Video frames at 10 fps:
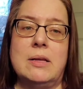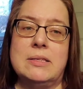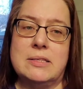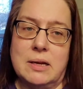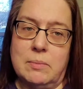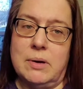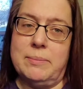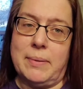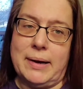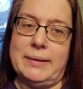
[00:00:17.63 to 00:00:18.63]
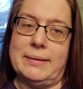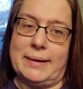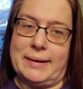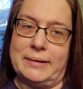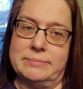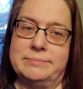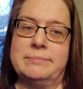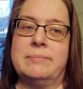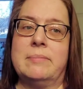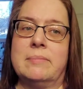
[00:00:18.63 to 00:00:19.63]
Someone might like it.
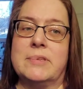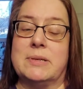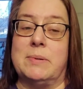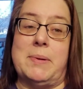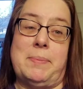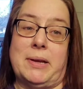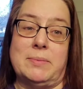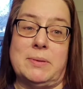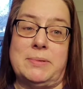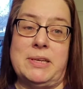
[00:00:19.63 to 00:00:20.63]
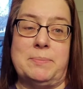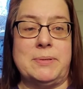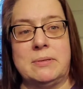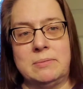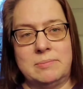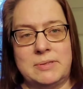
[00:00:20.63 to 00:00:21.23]
Someone might pick up some tips.